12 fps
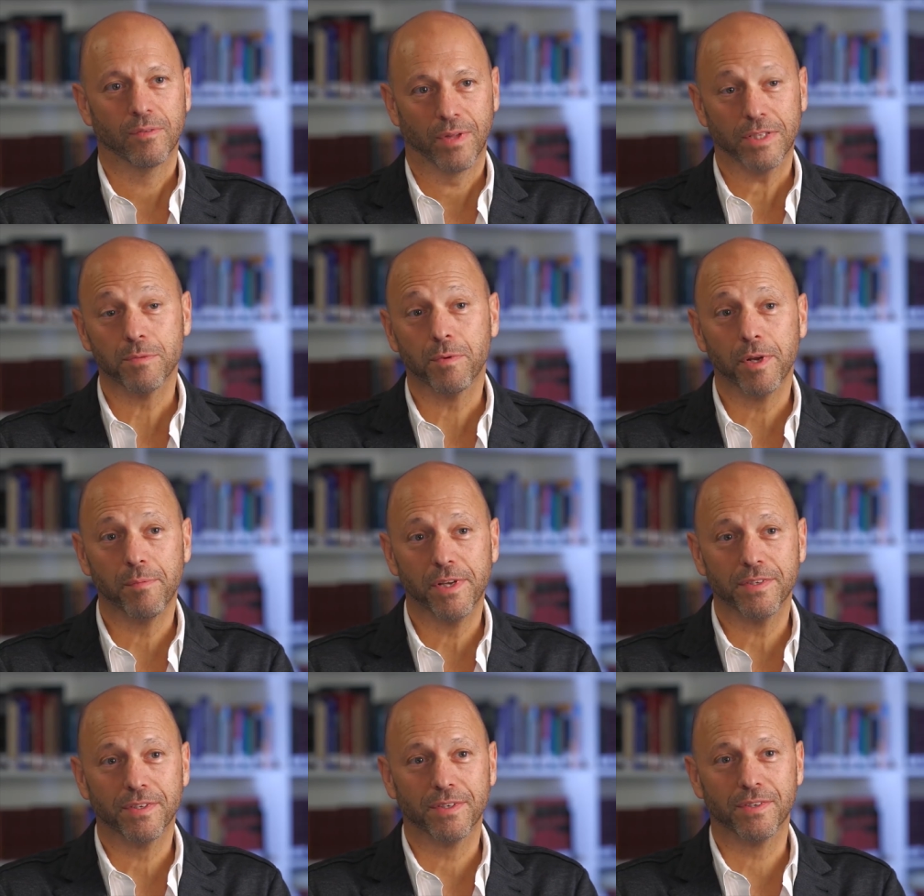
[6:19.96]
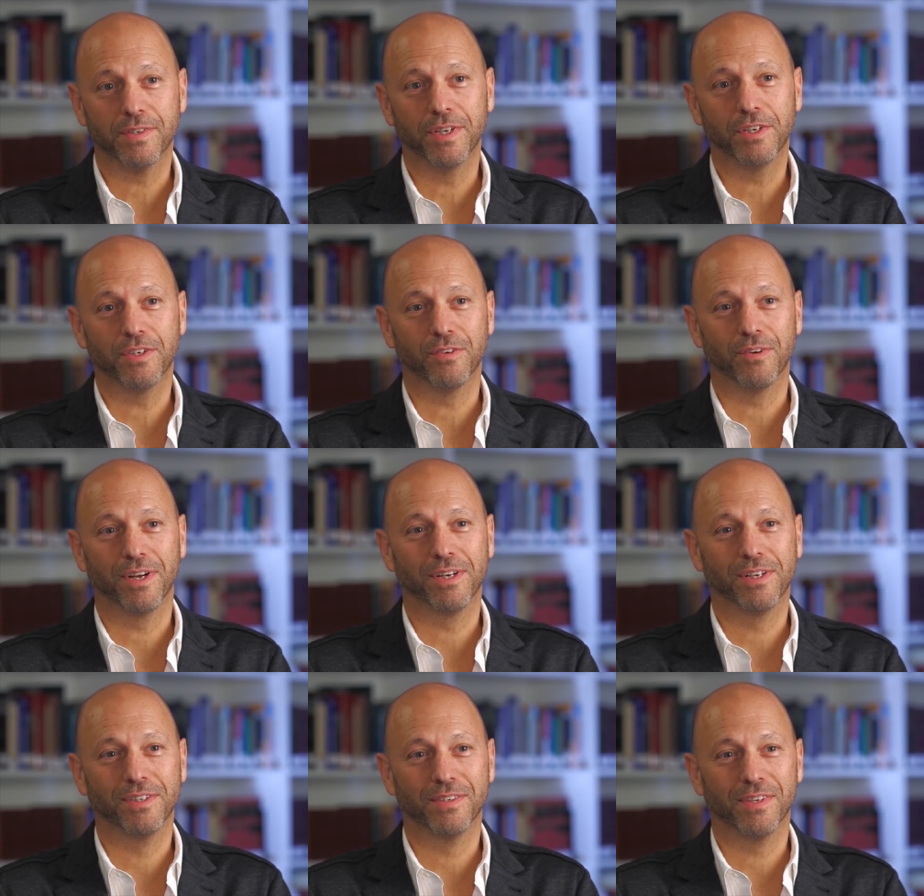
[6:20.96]
Well, that's a pretty amazing distinction, right?
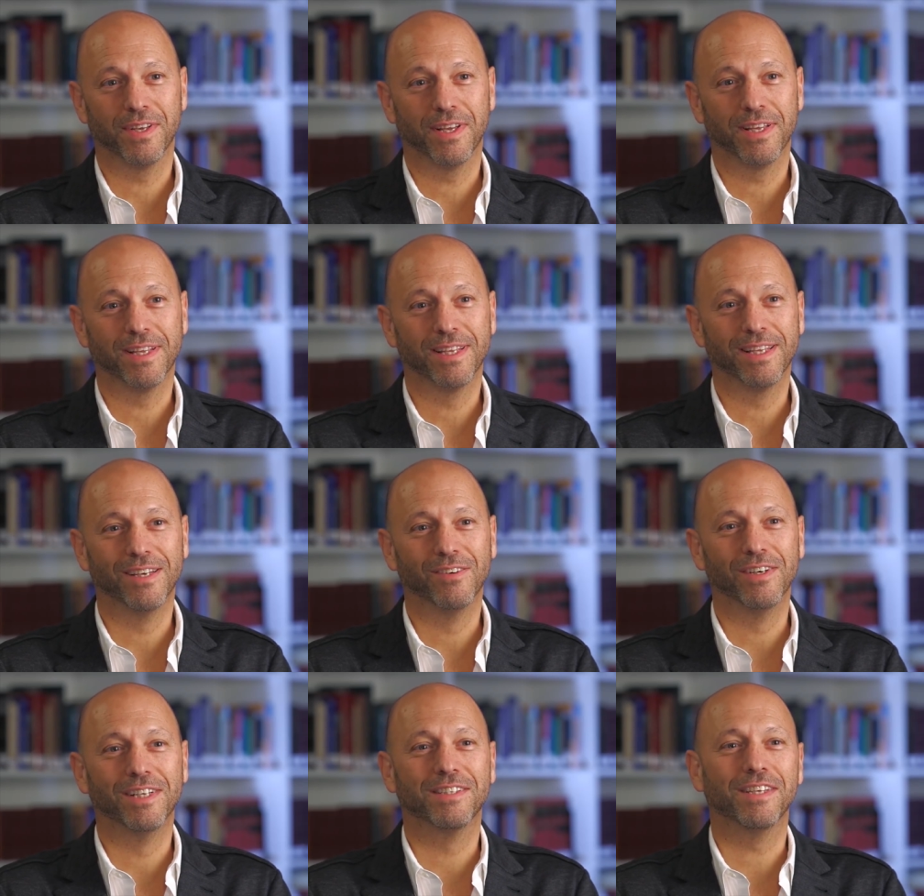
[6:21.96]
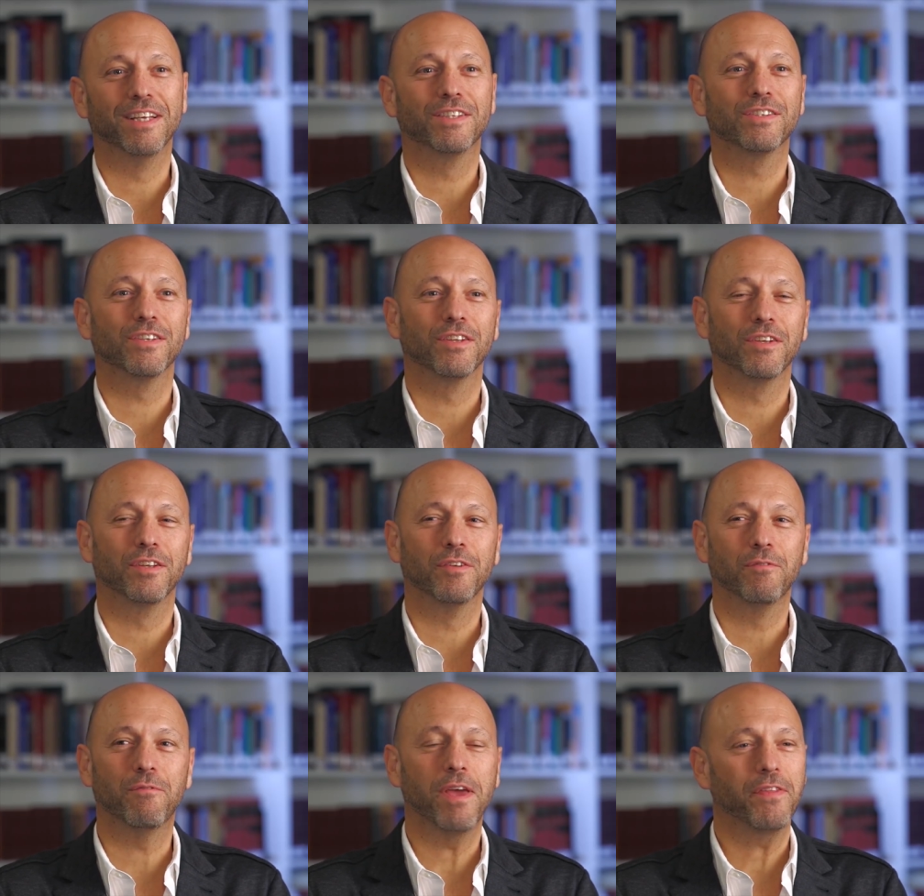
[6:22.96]
Because uh, you know, it's it's
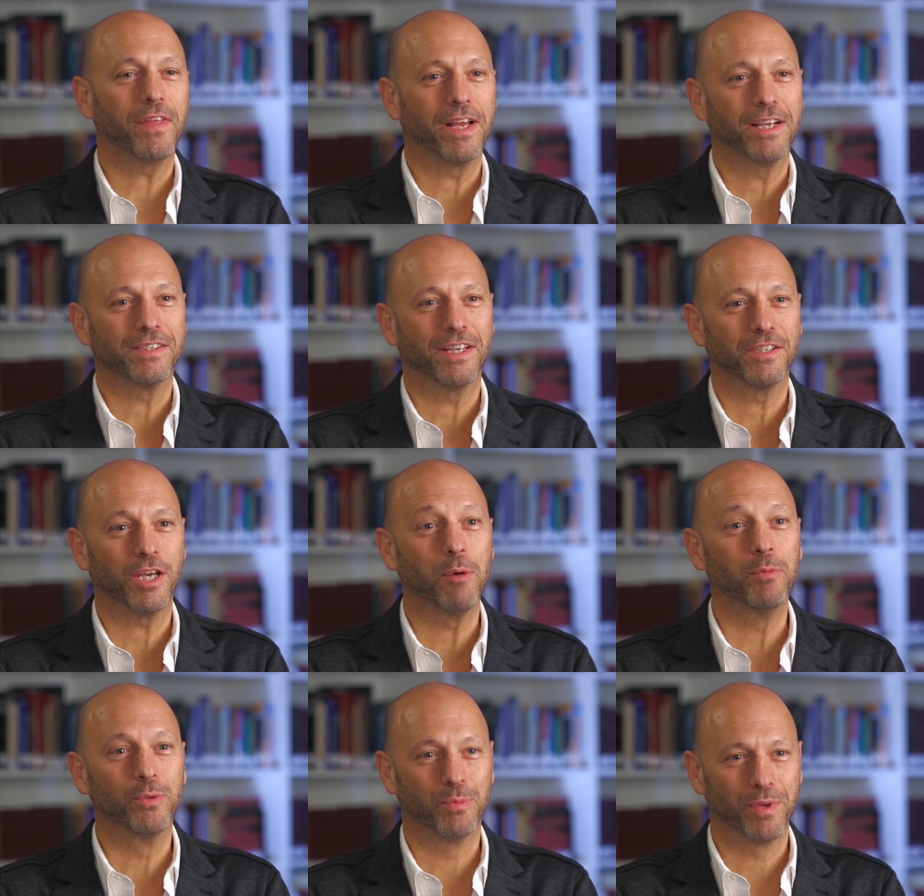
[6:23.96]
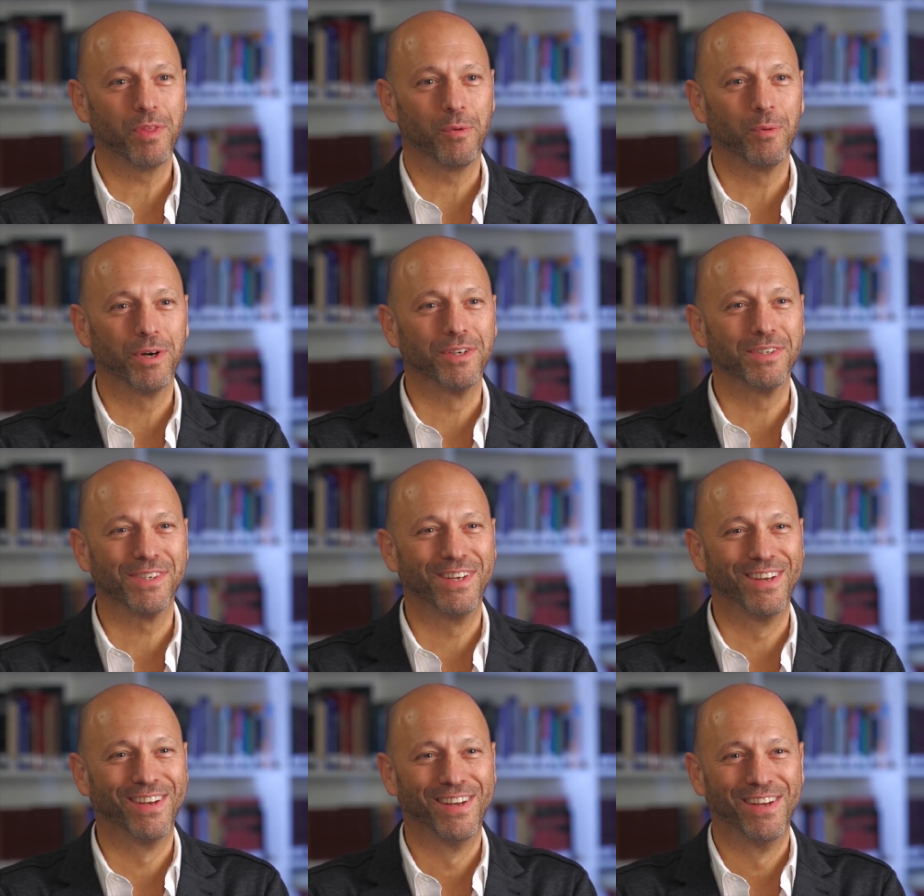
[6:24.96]
faith, I guess, gets coupled with other words,
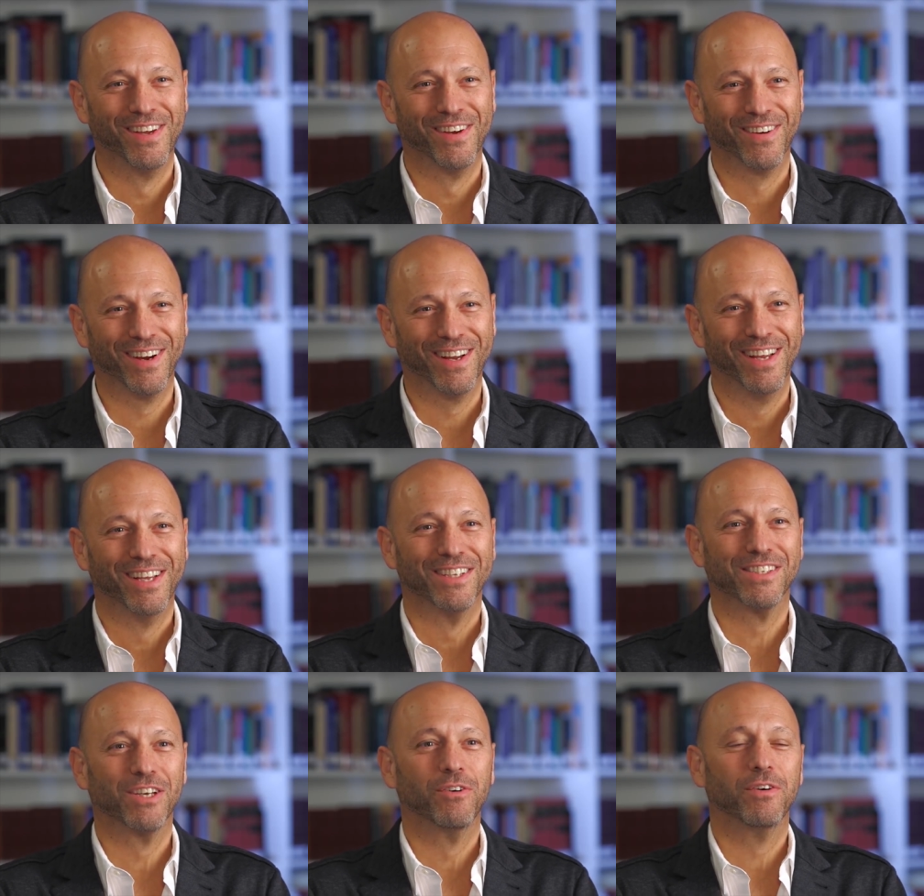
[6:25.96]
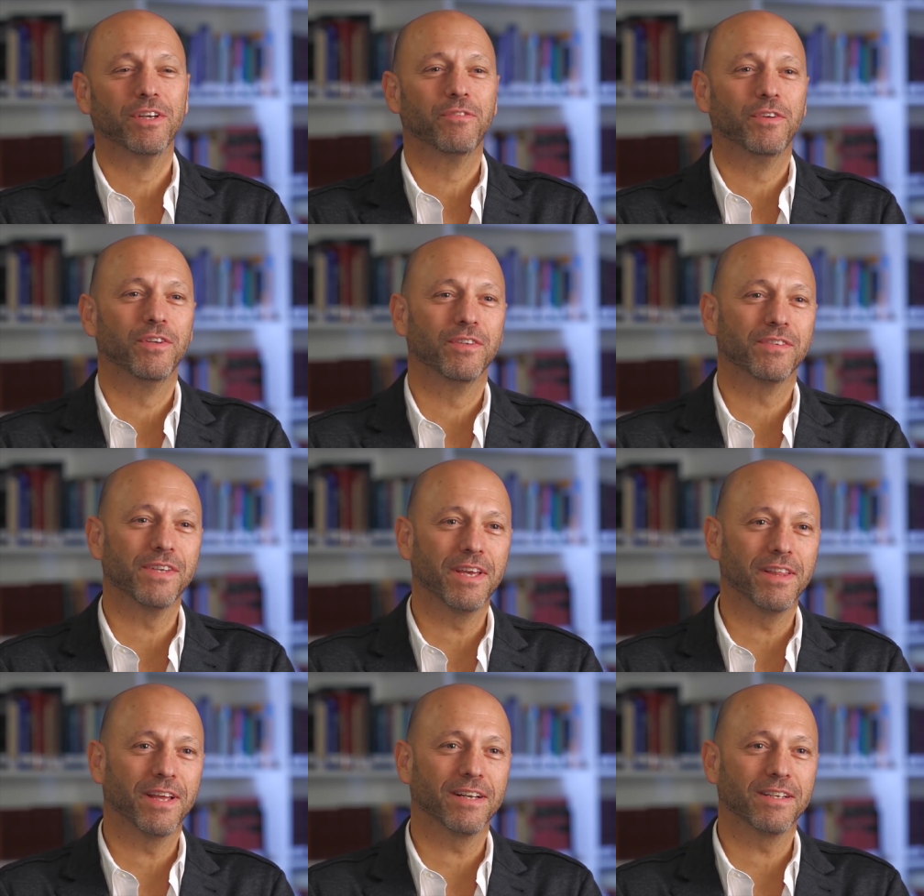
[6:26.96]
right? So if you
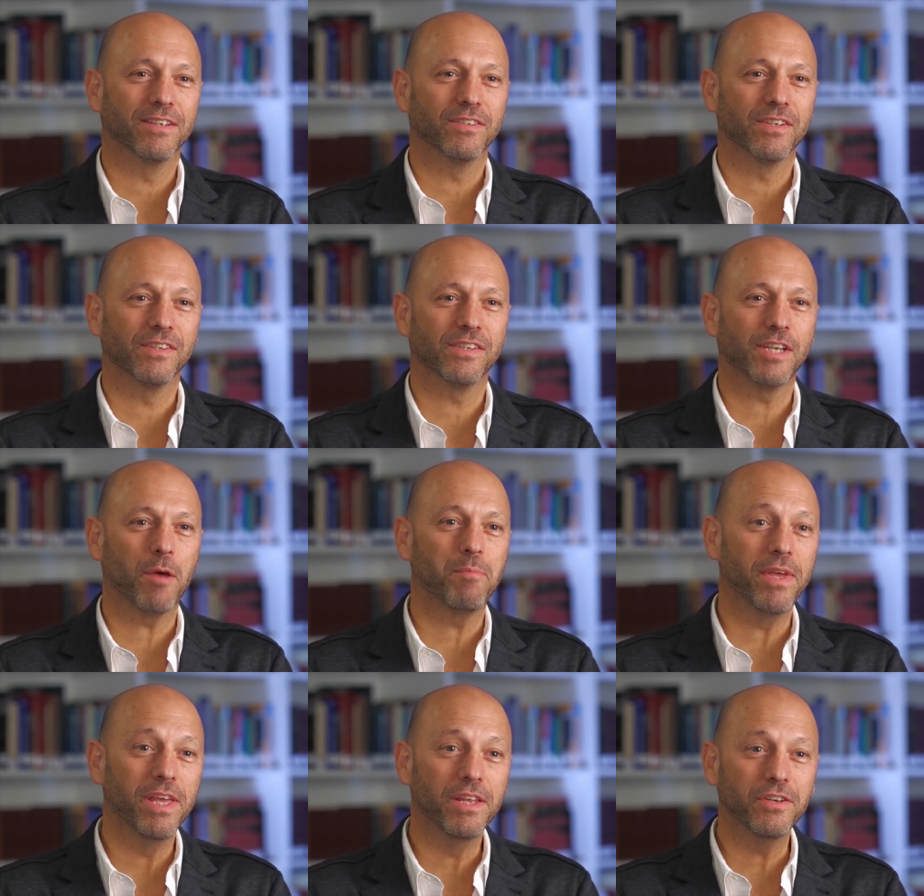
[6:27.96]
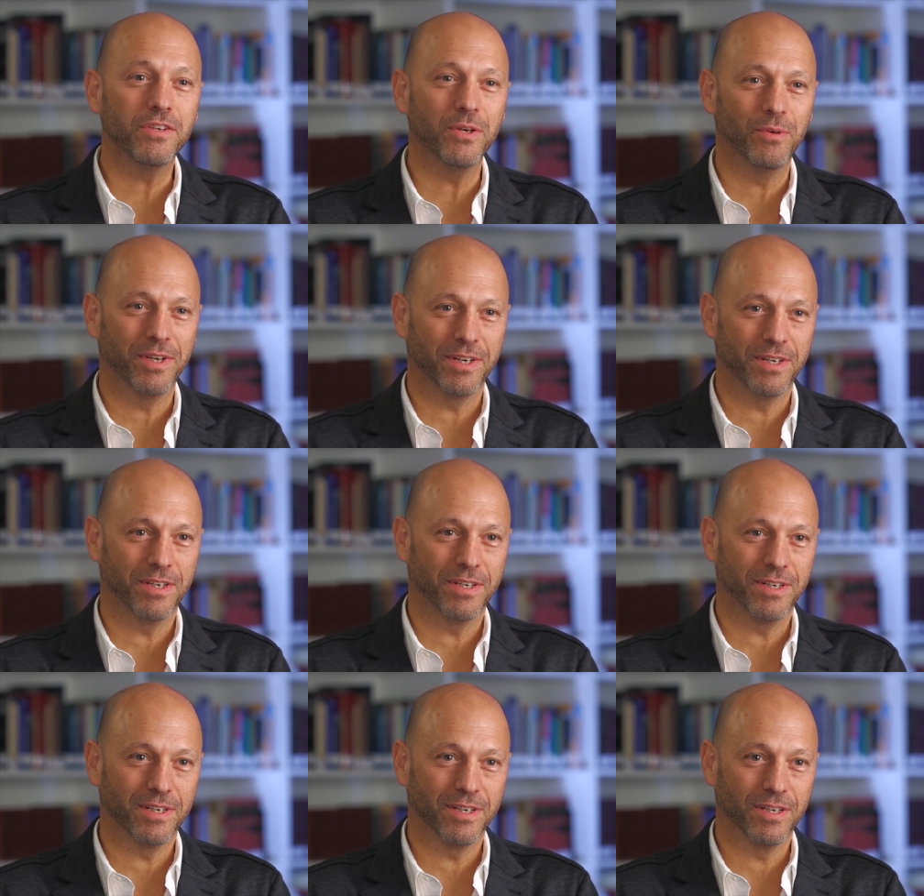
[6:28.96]
say that there's a step into it
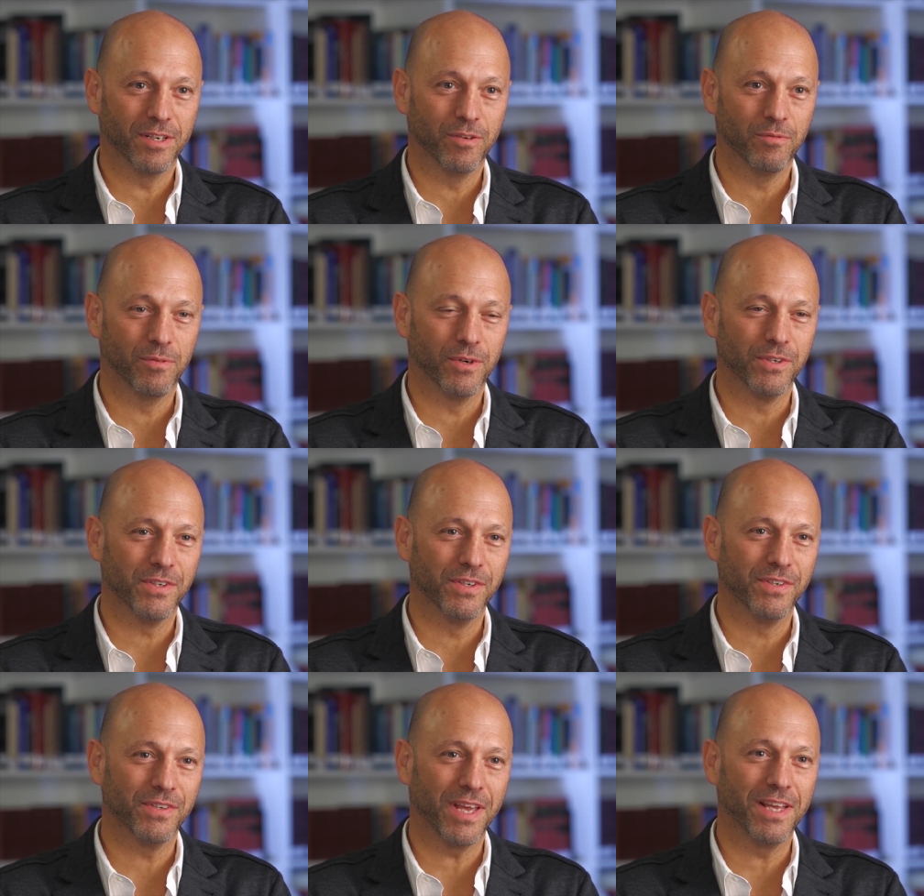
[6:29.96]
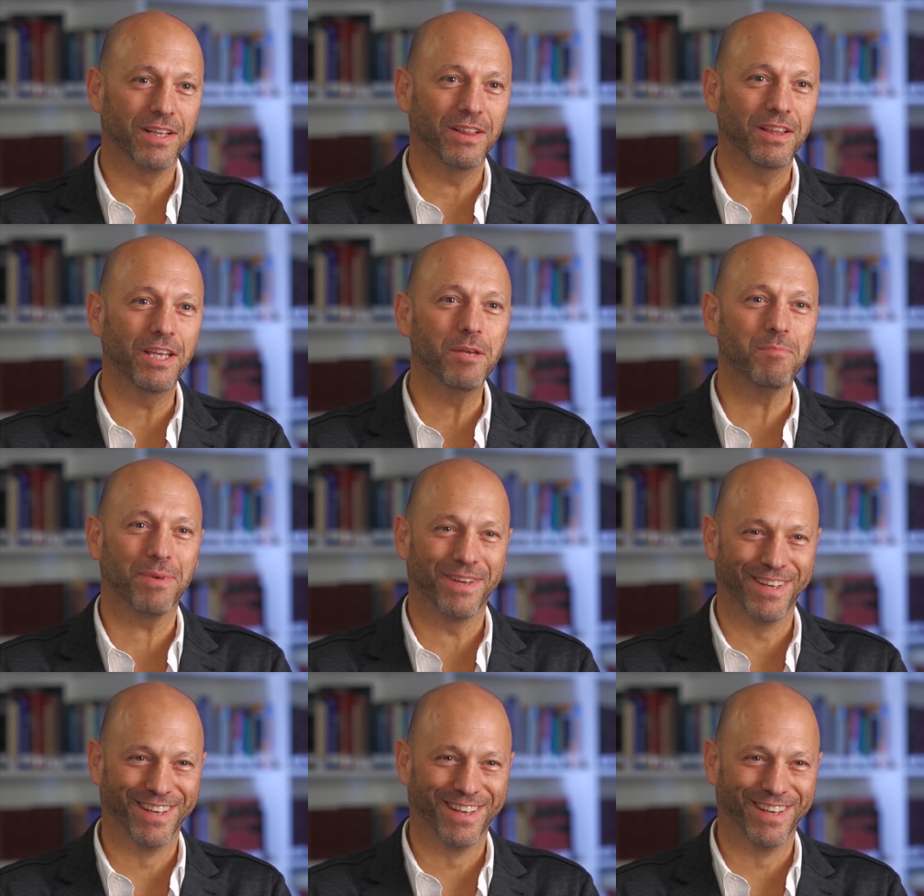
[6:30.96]
versus a leap,